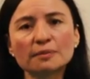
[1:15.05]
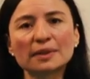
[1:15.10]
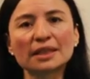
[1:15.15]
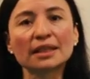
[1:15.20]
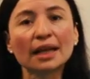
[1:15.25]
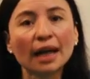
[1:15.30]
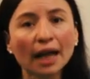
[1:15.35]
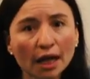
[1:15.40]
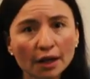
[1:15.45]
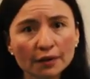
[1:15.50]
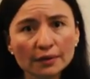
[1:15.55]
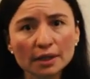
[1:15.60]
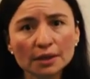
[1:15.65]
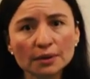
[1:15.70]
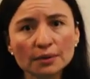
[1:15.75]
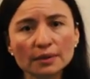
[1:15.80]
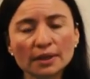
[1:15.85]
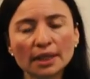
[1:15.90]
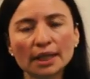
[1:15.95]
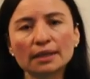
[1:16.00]
but how they
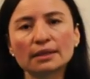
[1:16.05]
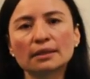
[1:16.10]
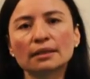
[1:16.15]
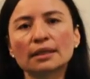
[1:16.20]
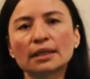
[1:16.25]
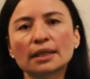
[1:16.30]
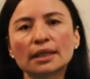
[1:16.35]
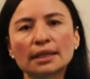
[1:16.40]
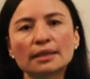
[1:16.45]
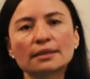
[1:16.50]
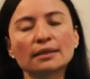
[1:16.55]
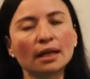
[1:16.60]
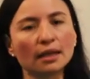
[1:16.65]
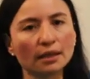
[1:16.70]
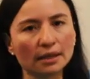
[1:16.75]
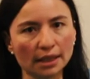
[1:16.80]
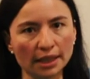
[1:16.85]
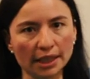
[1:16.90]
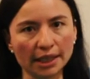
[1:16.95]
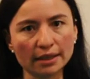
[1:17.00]
do that is
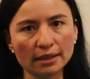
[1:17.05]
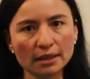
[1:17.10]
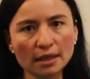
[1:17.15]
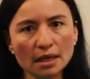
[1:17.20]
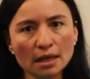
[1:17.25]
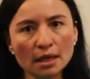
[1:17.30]
unclear.